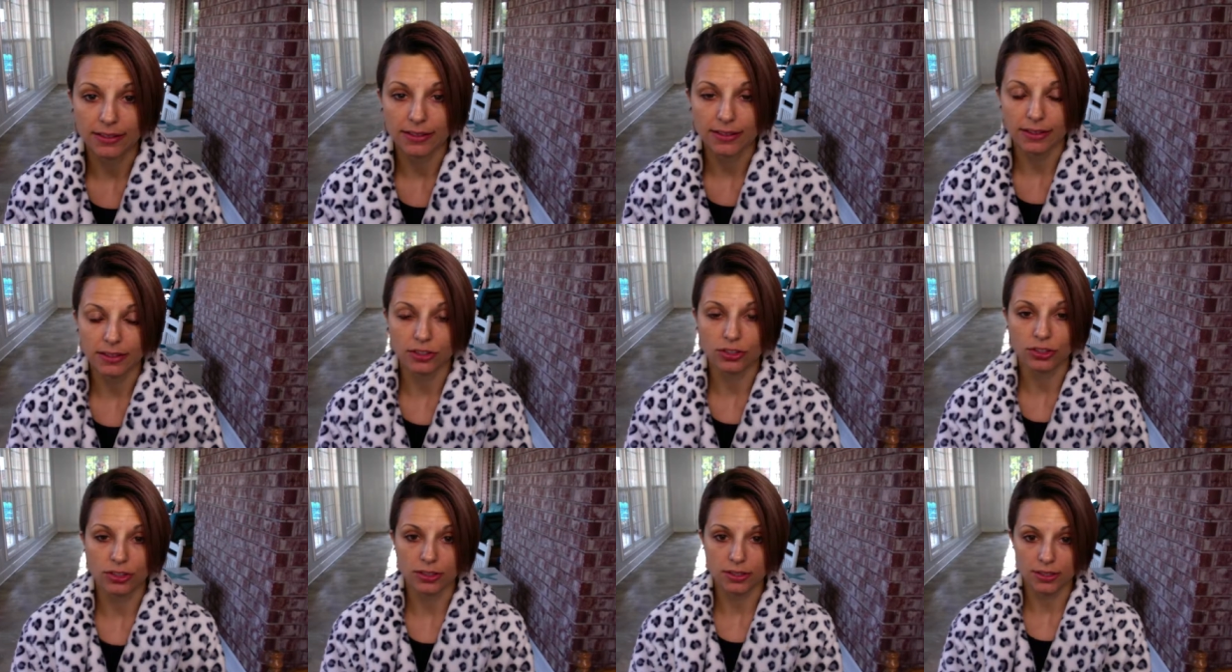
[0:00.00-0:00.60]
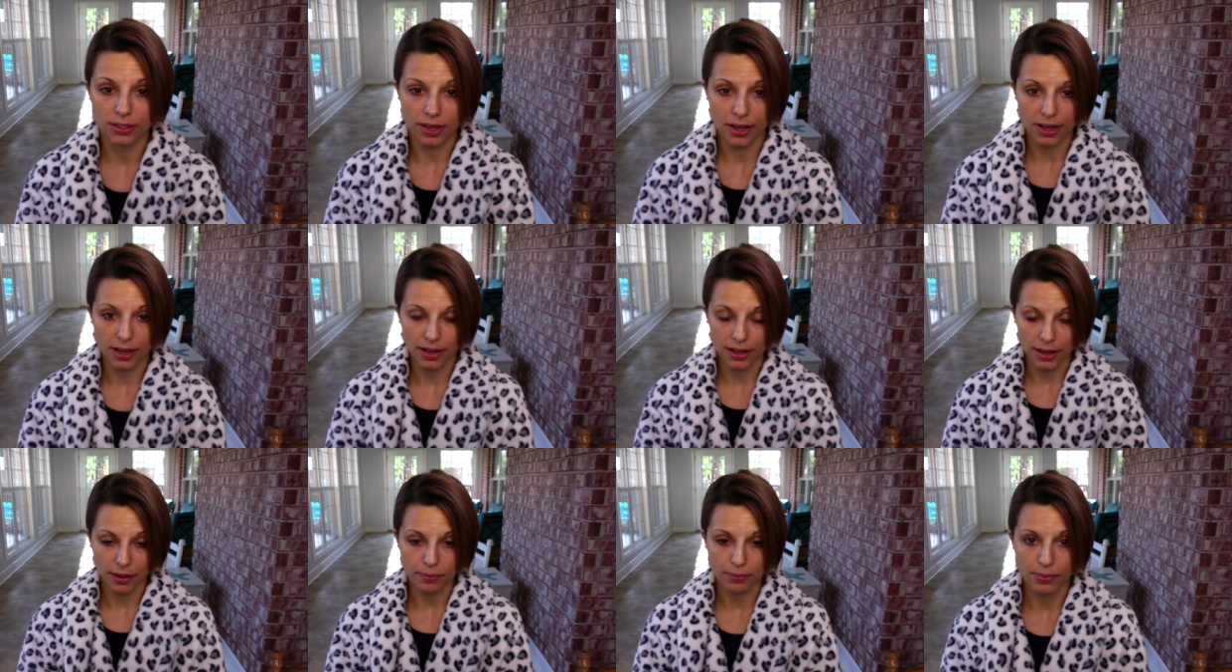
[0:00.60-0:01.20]
It's just not,
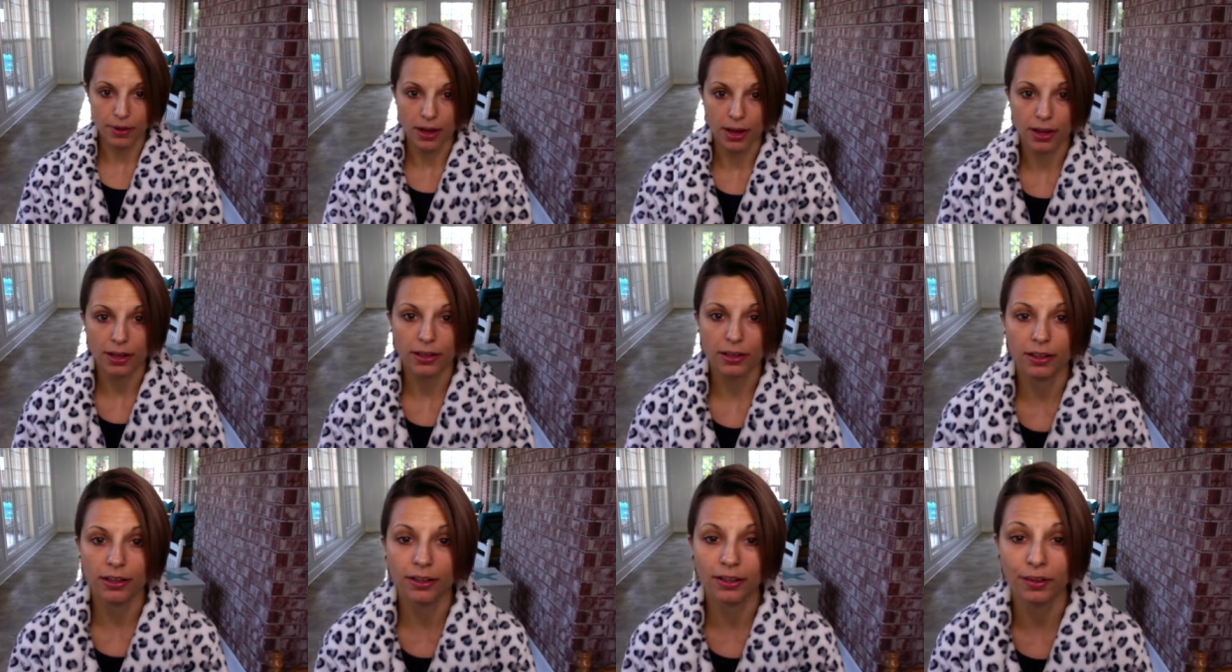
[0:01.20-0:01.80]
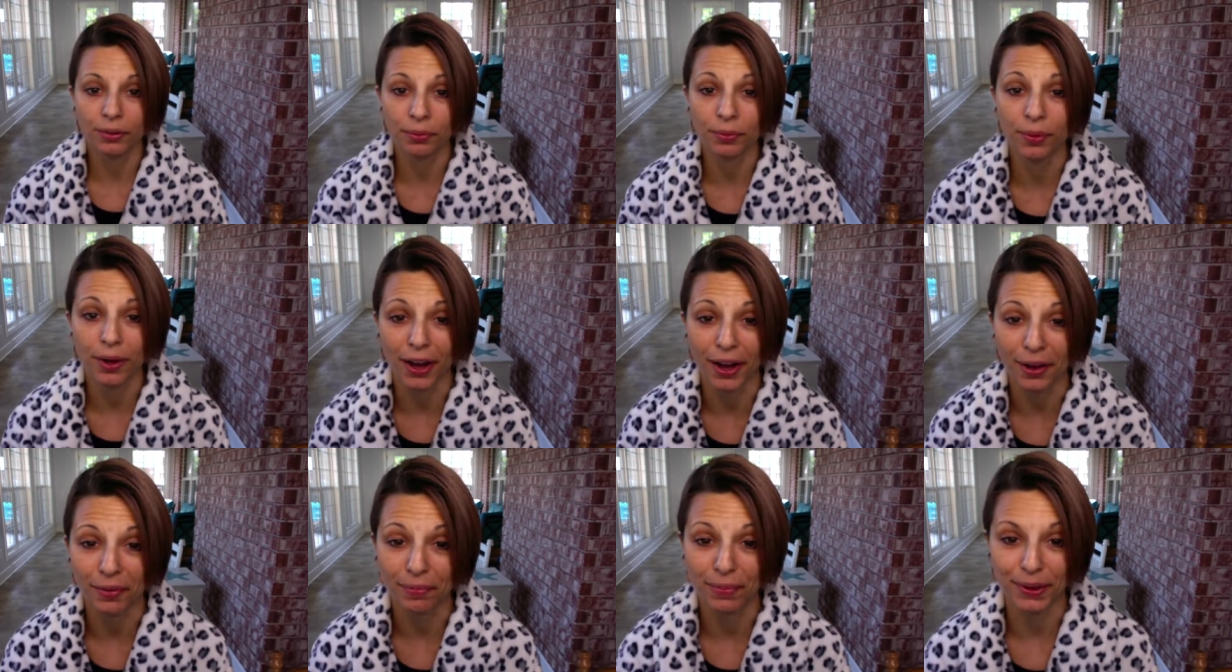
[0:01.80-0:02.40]
I'm not, I'm
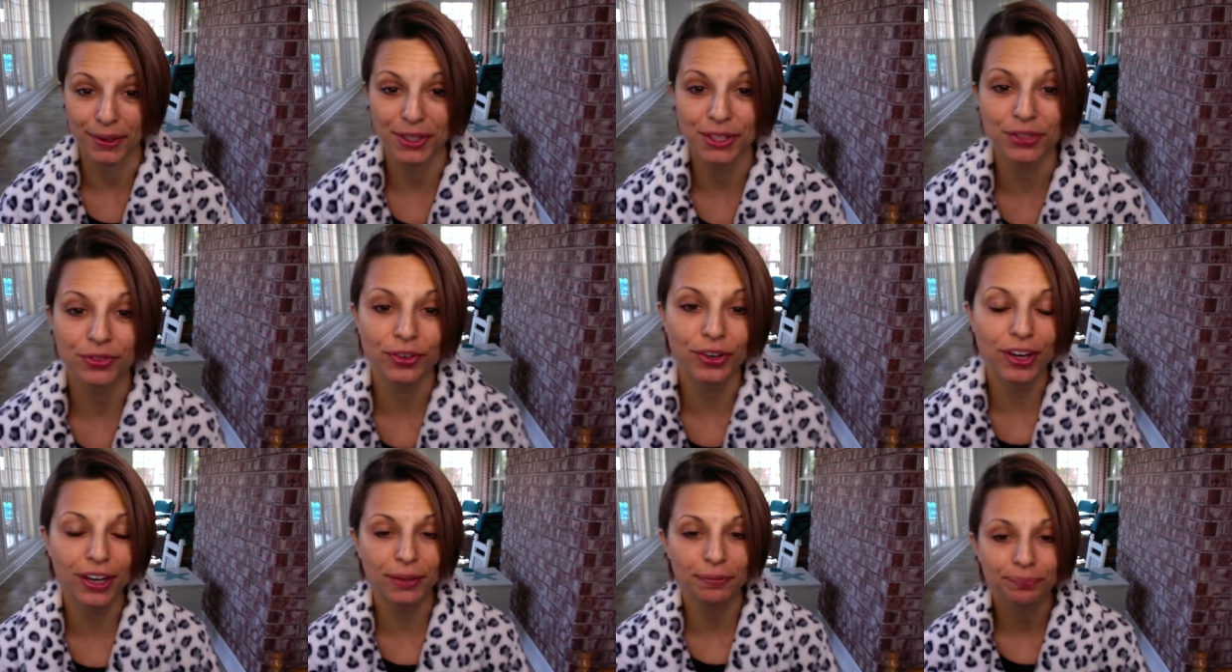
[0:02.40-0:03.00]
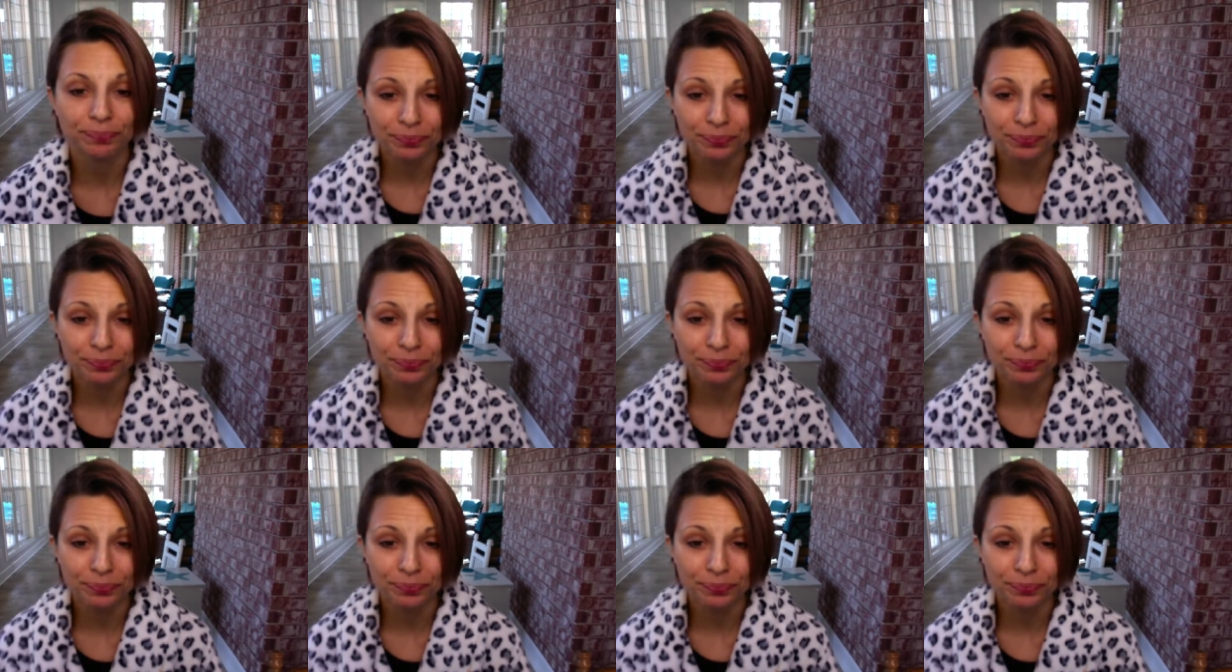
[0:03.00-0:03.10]
not built for it.